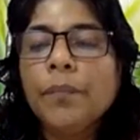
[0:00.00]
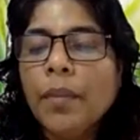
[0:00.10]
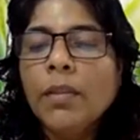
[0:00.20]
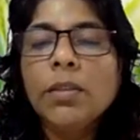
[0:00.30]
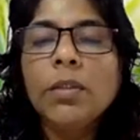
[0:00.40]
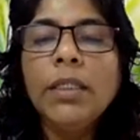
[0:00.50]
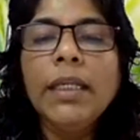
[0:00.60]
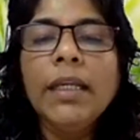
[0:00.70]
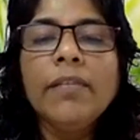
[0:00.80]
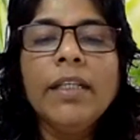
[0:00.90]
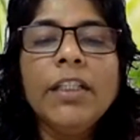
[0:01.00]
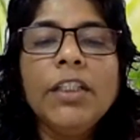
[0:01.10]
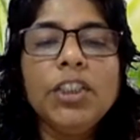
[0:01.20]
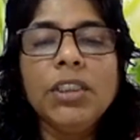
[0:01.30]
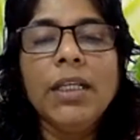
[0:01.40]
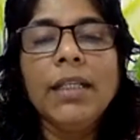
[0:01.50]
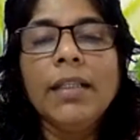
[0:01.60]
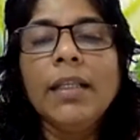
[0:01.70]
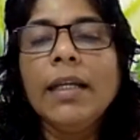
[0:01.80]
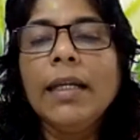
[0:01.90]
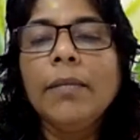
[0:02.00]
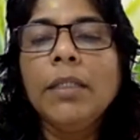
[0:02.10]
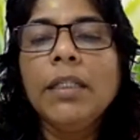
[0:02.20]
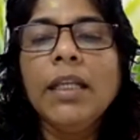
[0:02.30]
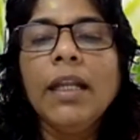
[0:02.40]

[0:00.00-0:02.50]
So here we need to check the reliability